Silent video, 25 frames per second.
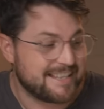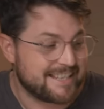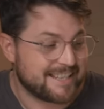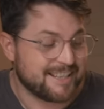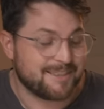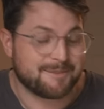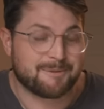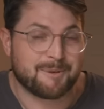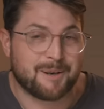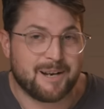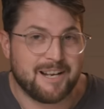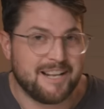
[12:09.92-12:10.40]
it's
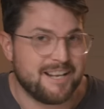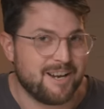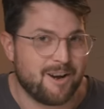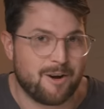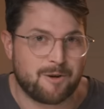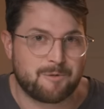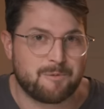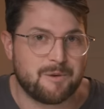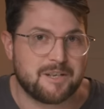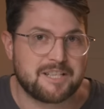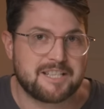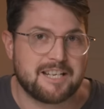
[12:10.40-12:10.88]
a really
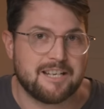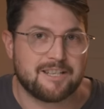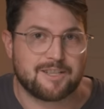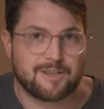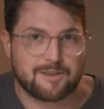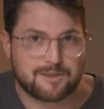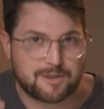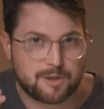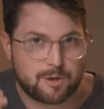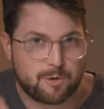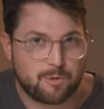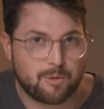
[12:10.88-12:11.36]
old whiskey,
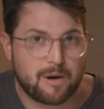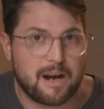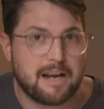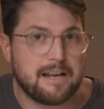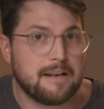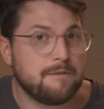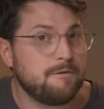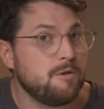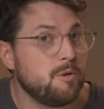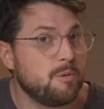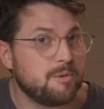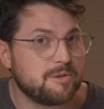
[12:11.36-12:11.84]
so it's
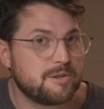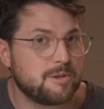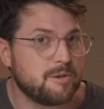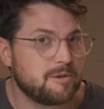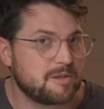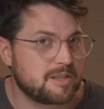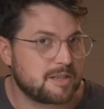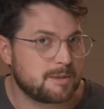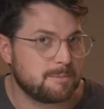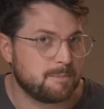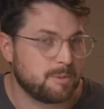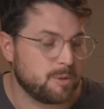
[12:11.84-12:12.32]
great if you want to
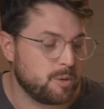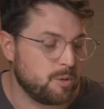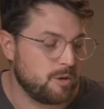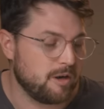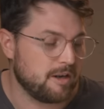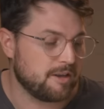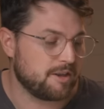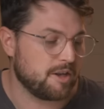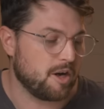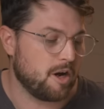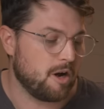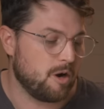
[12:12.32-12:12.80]

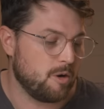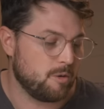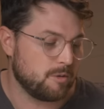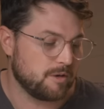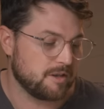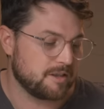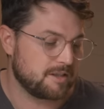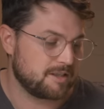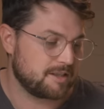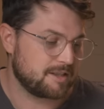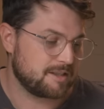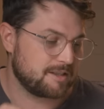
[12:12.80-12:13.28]
explore the
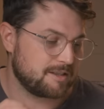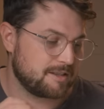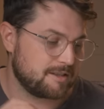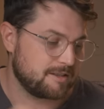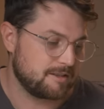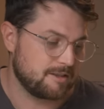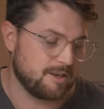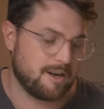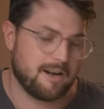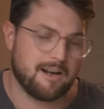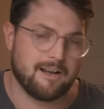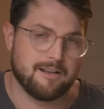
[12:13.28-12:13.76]
oldest
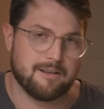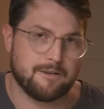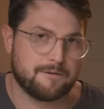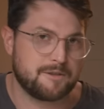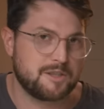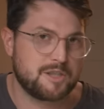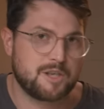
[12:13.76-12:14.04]
style of